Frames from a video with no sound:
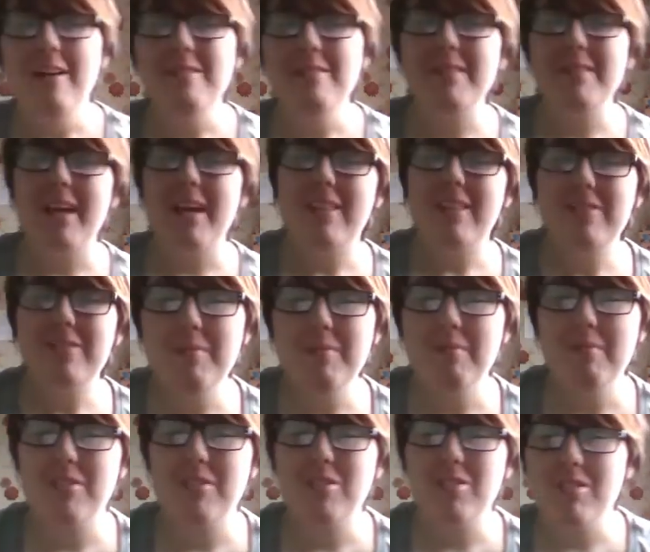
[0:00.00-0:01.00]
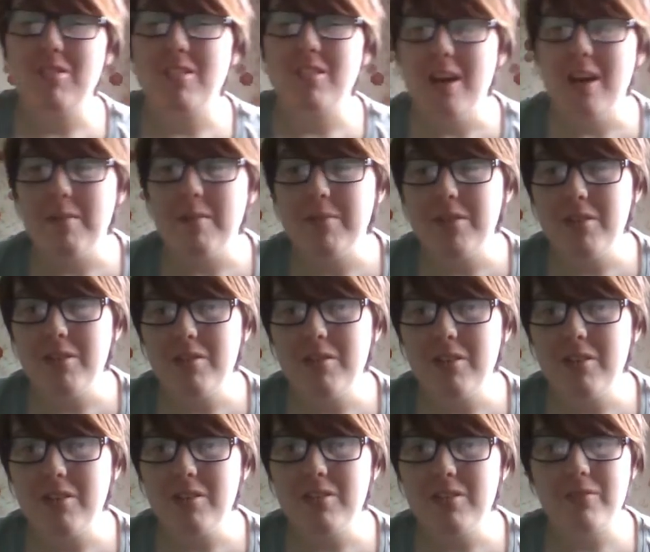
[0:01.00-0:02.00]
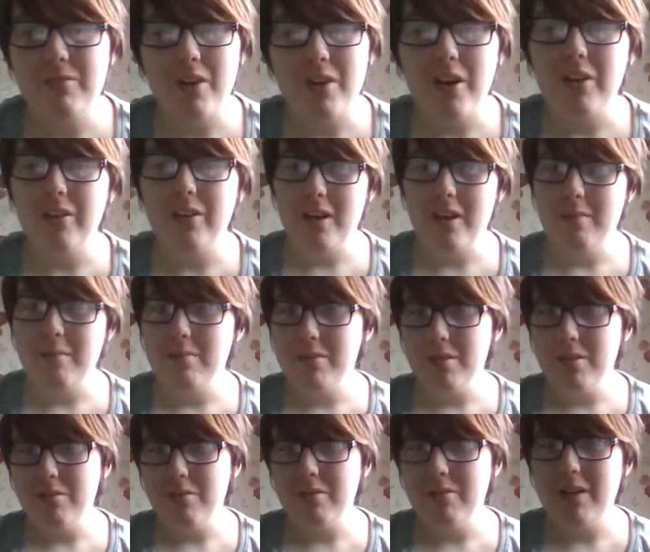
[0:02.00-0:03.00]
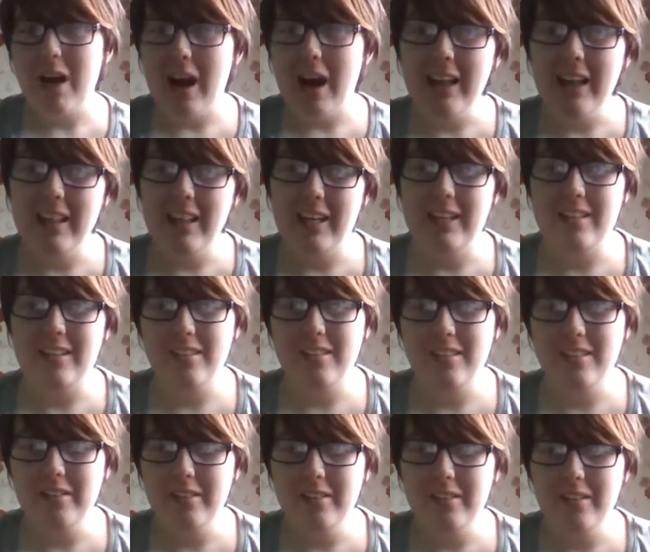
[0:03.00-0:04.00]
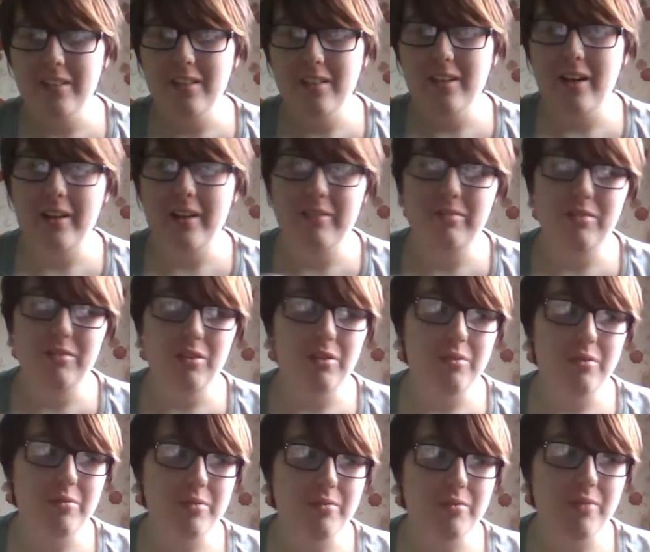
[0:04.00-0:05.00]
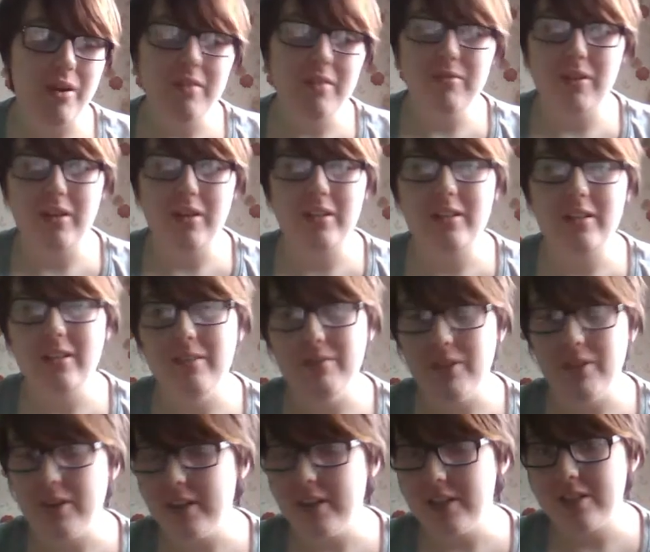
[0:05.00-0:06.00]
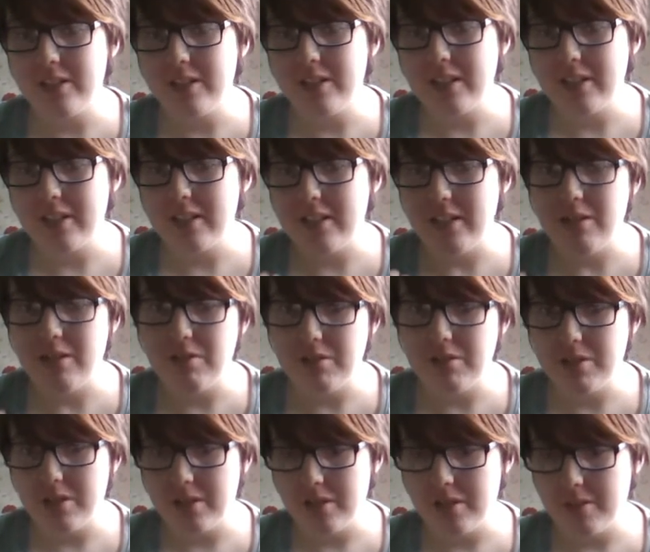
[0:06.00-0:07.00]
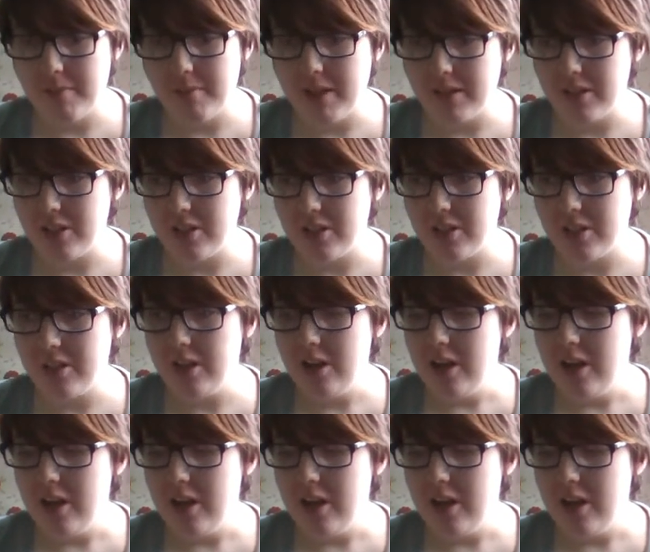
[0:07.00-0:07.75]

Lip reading: But yeah, those are my first thoughts of the episode. I thought it was a very good episode. I liked it. I thought it was very funny and very interesting to see the alternate dimension.